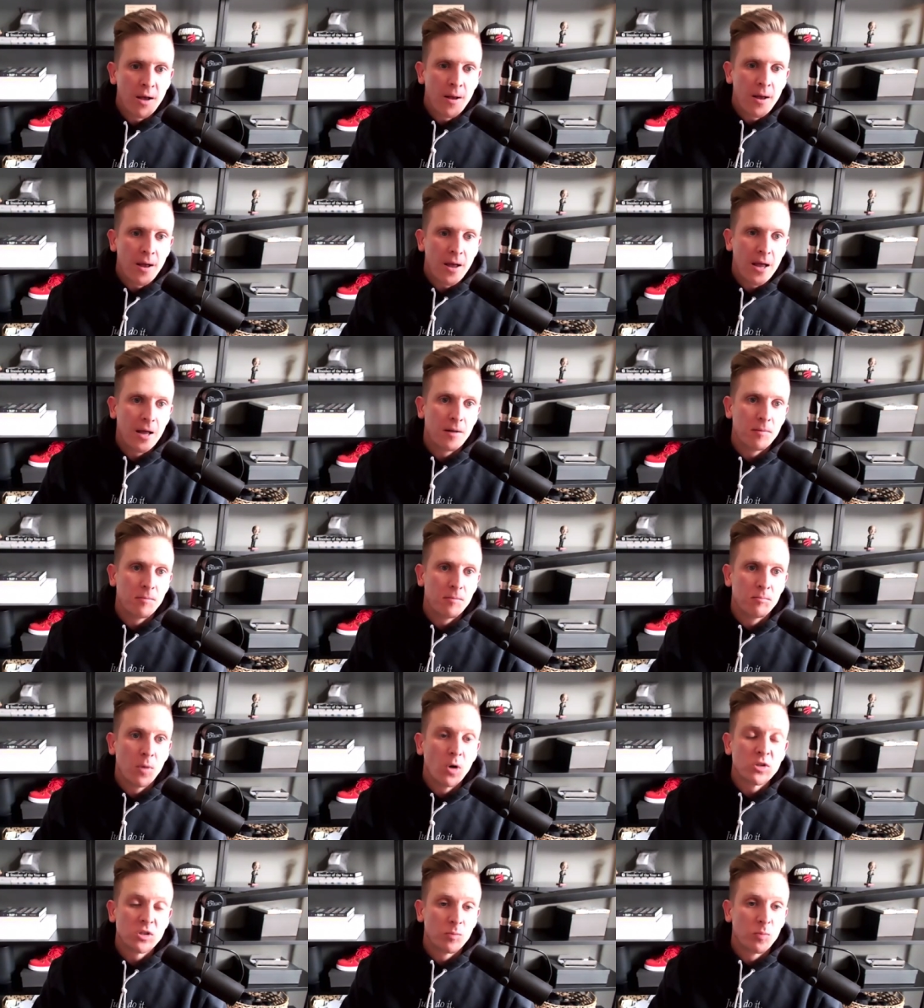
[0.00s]
and
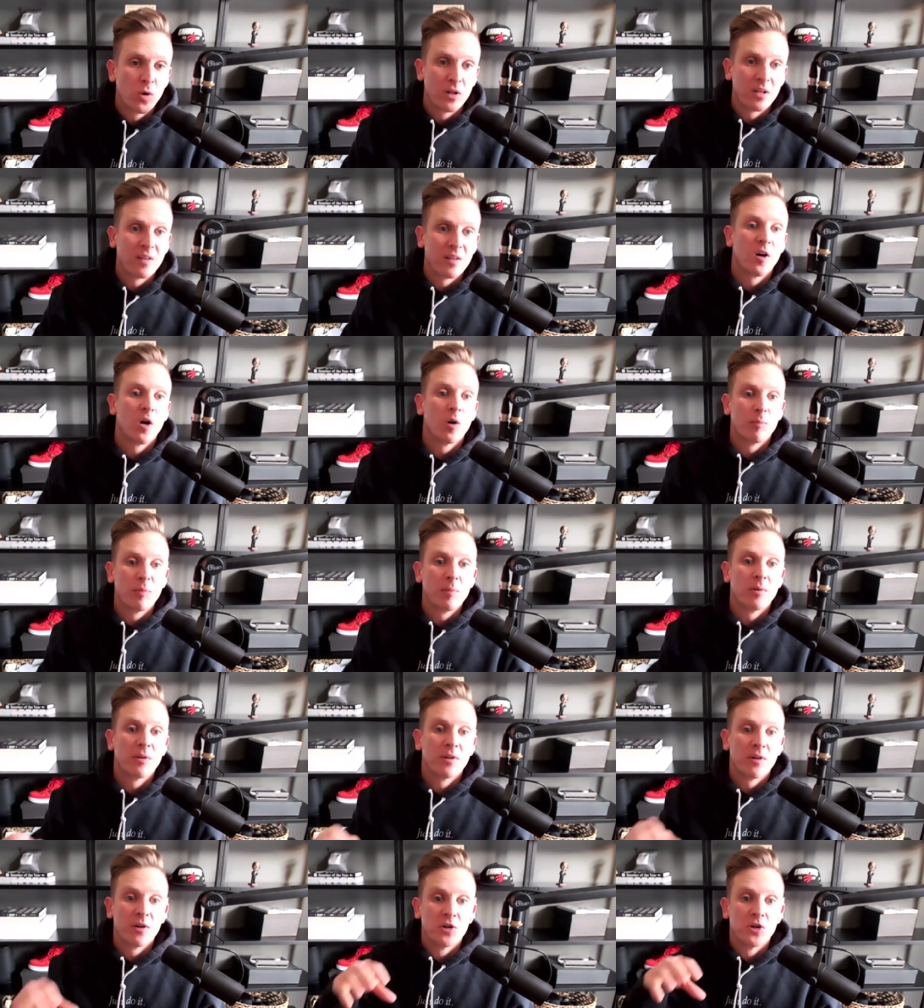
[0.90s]
most importantly there are
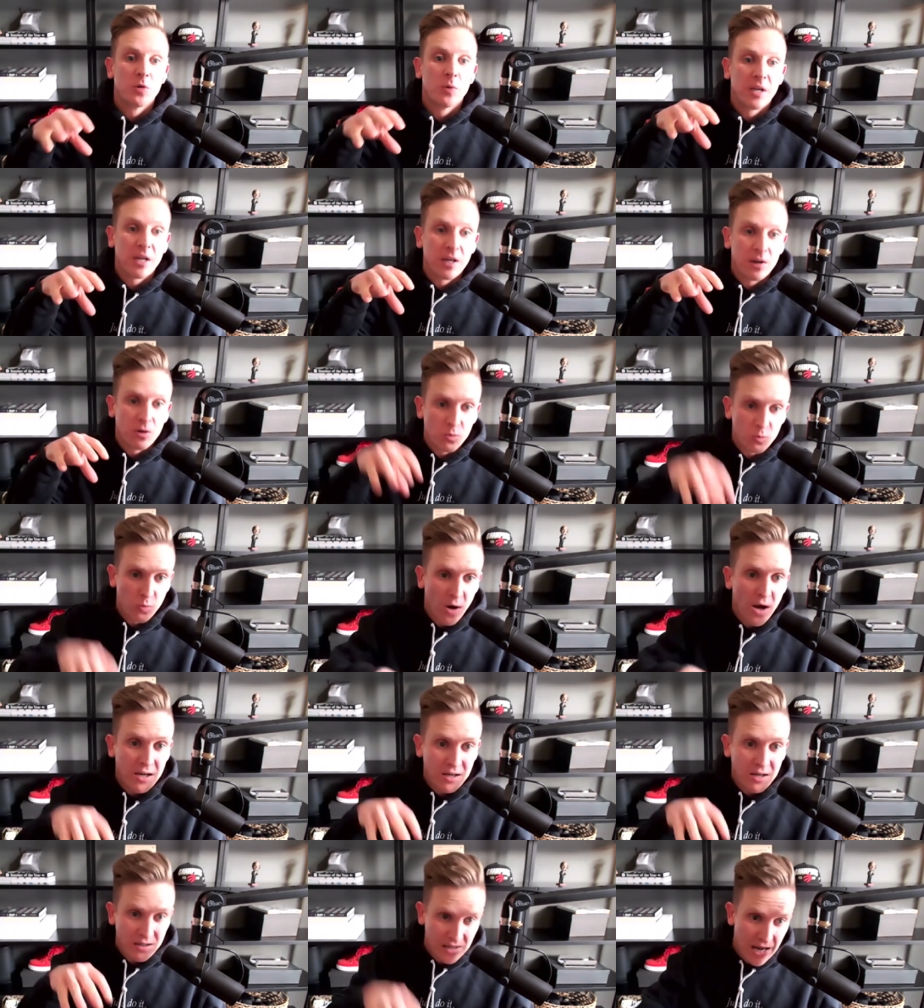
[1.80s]
people that are doing it
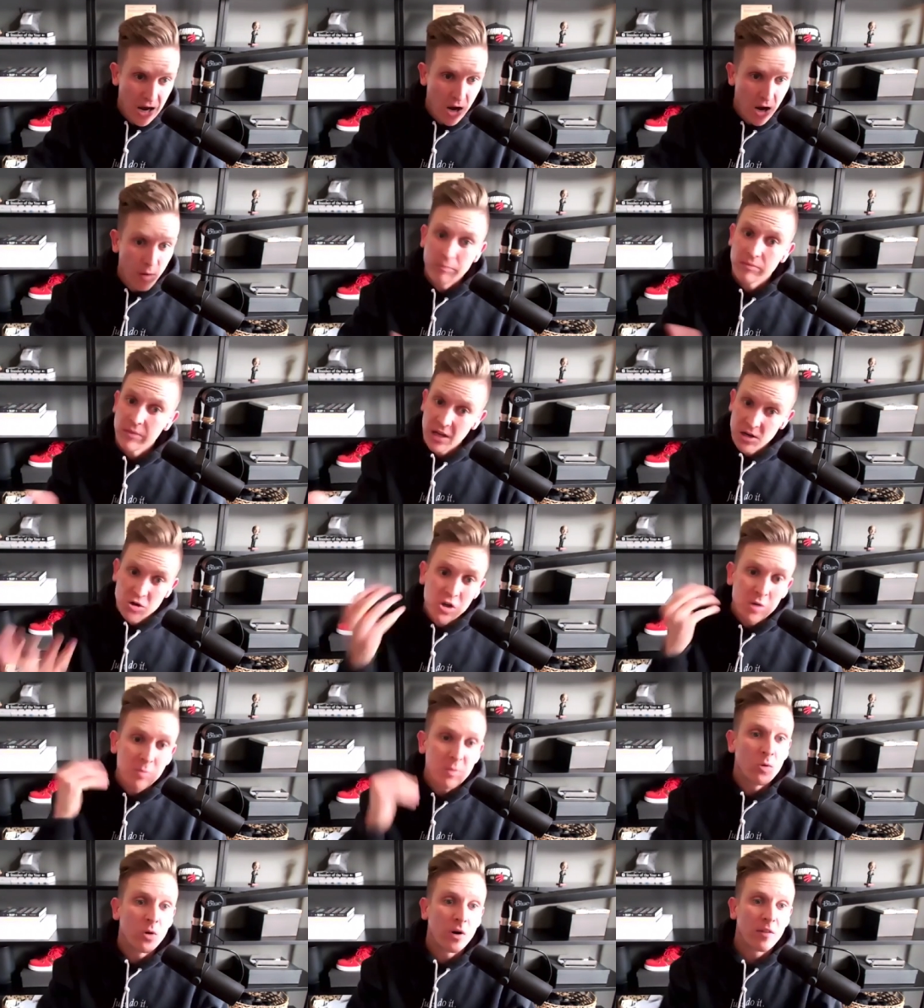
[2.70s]
right now and you
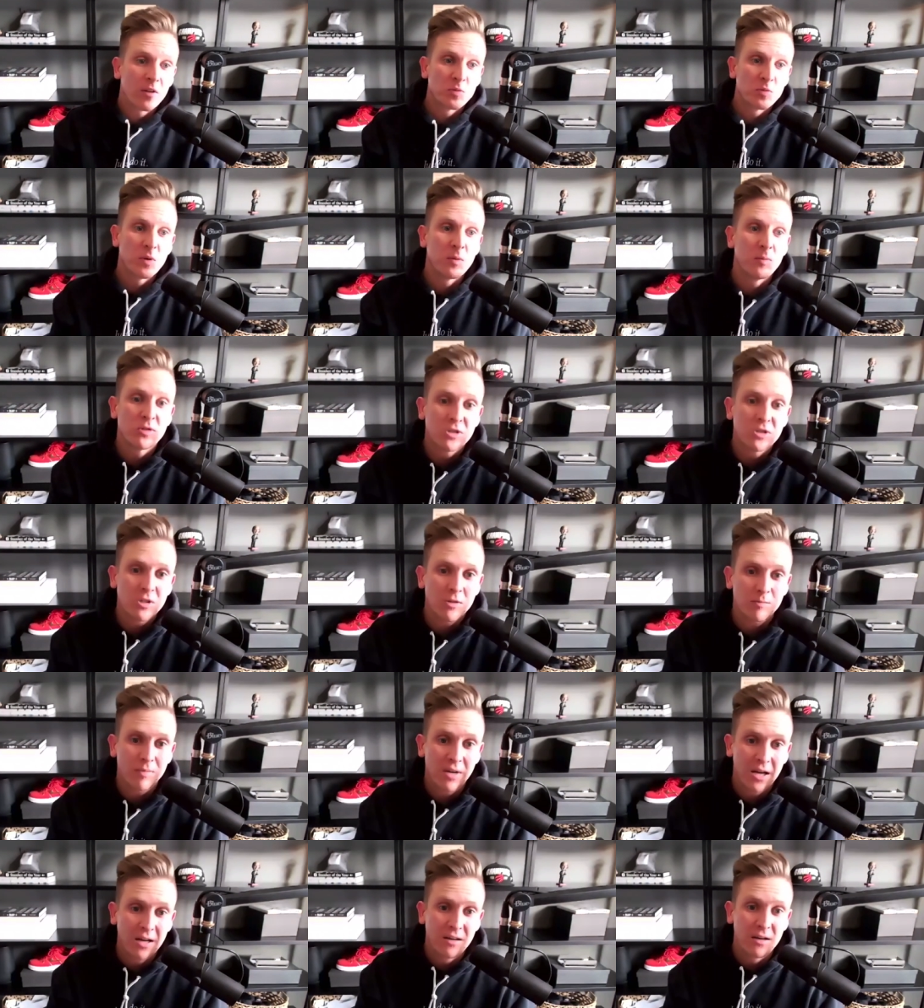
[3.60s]
can be one of those people too
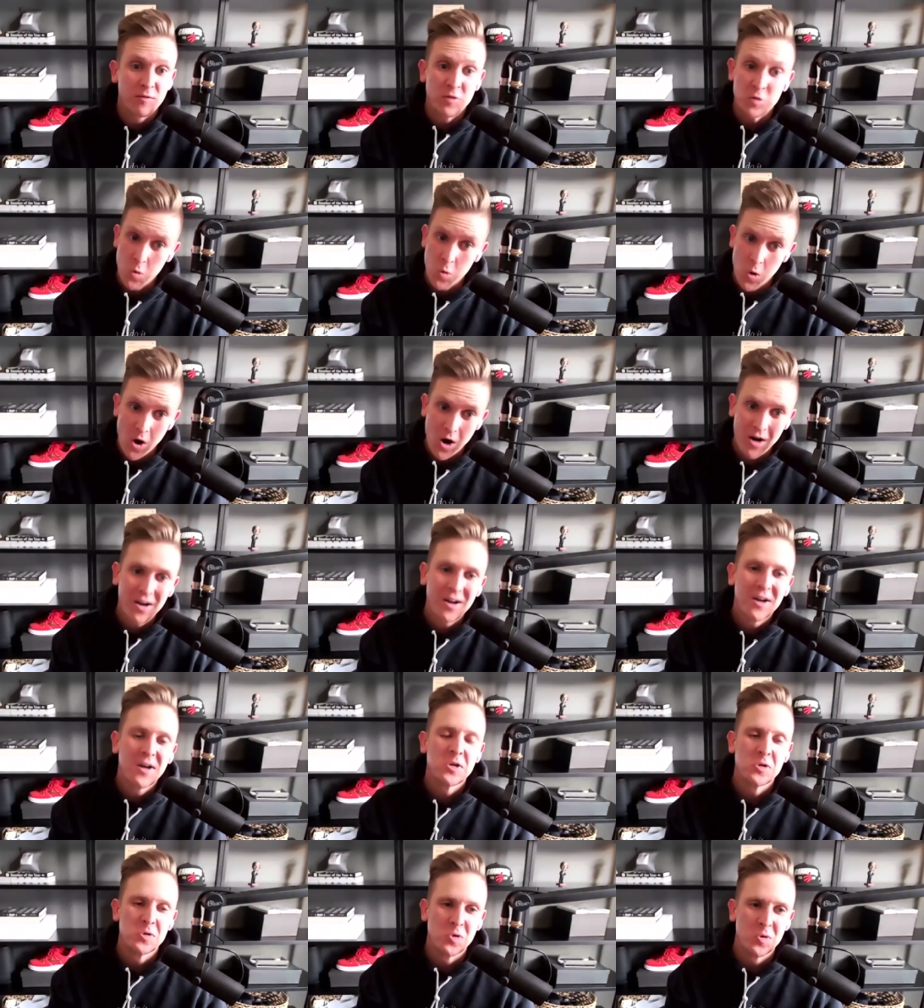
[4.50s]
and if you
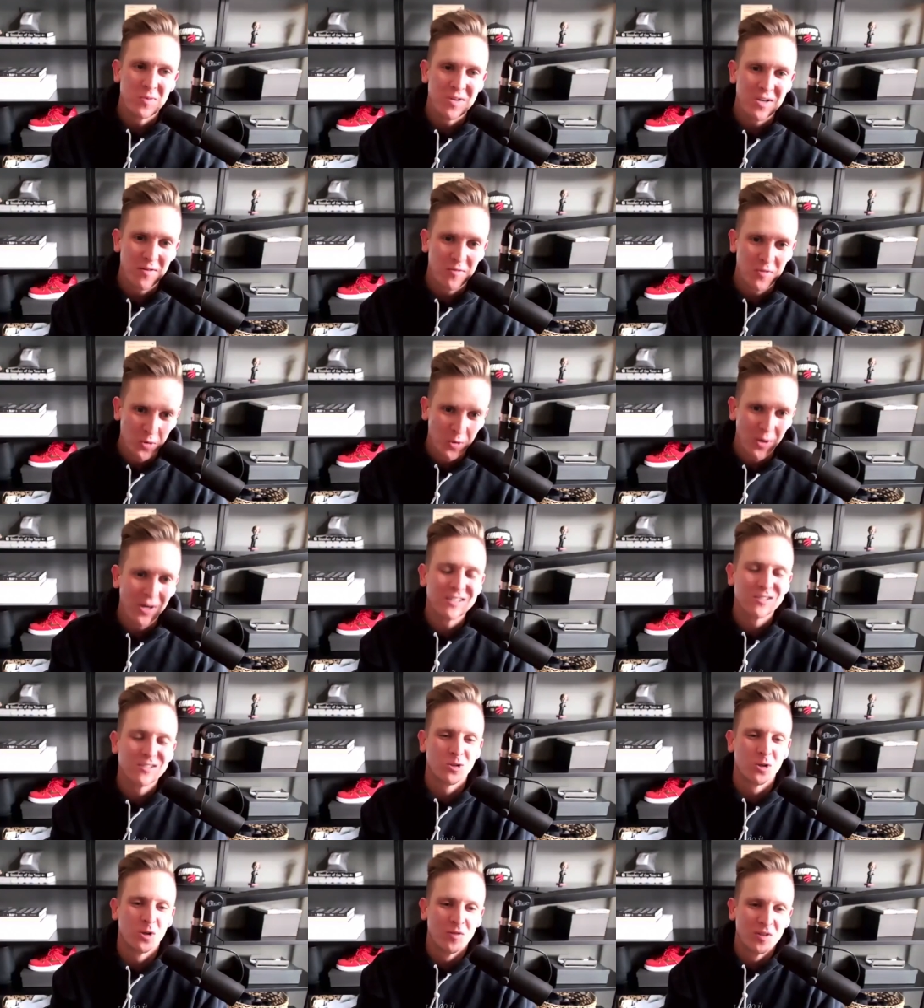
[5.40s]
are you will be of great
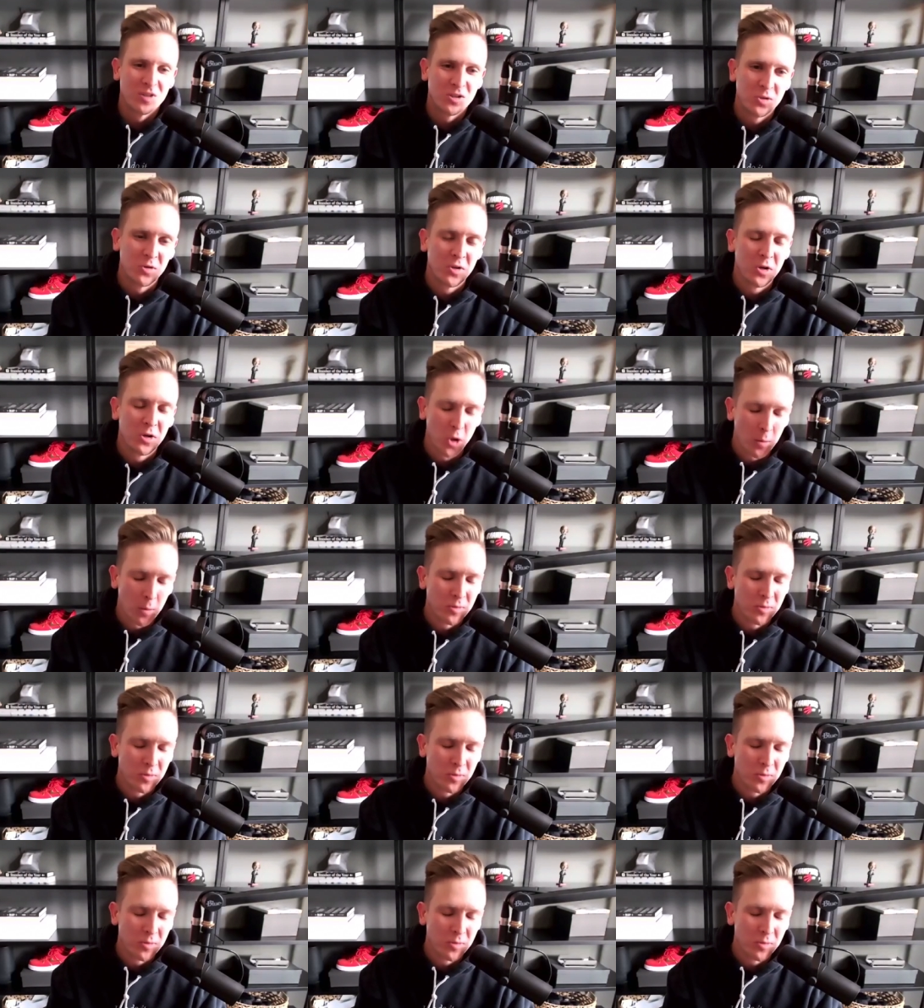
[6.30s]
service to the global